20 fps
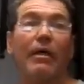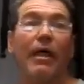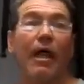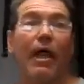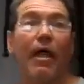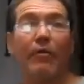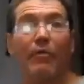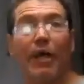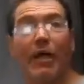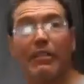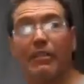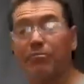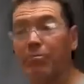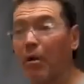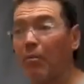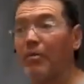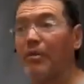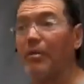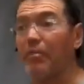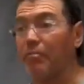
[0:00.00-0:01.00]
And that's
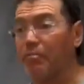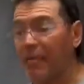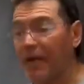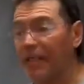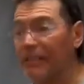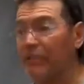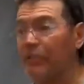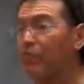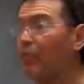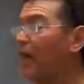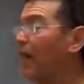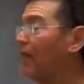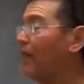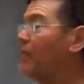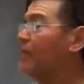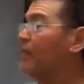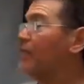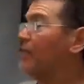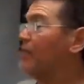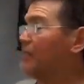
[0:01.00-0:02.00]
probably the best
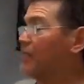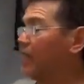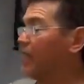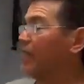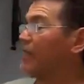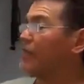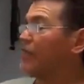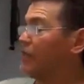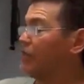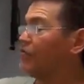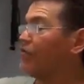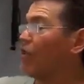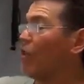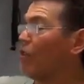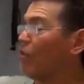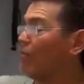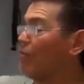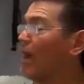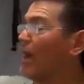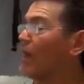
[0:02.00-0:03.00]
way to get
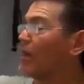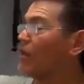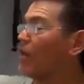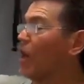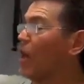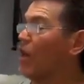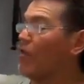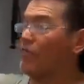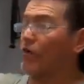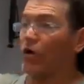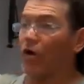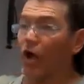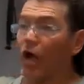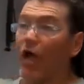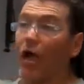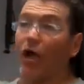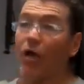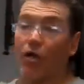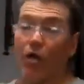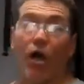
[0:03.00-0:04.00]
control back over
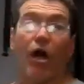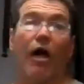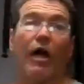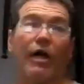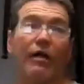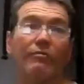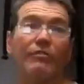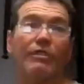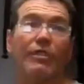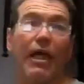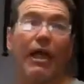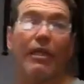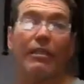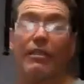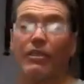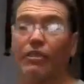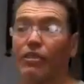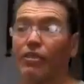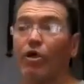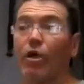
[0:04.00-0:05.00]
our lives and
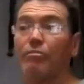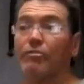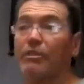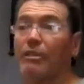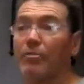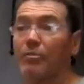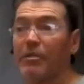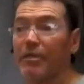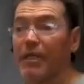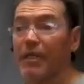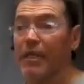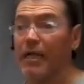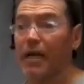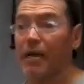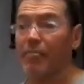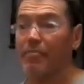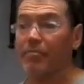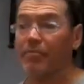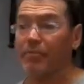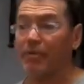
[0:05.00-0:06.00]
to stop some of the
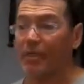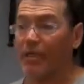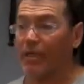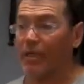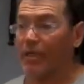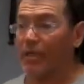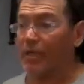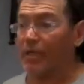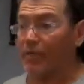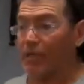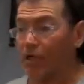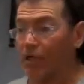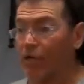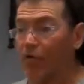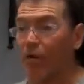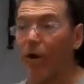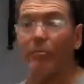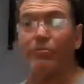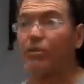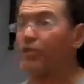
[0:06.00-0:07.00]

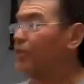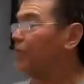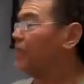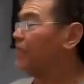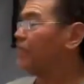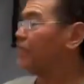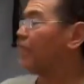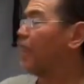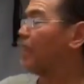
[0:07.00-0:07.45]
corruption that's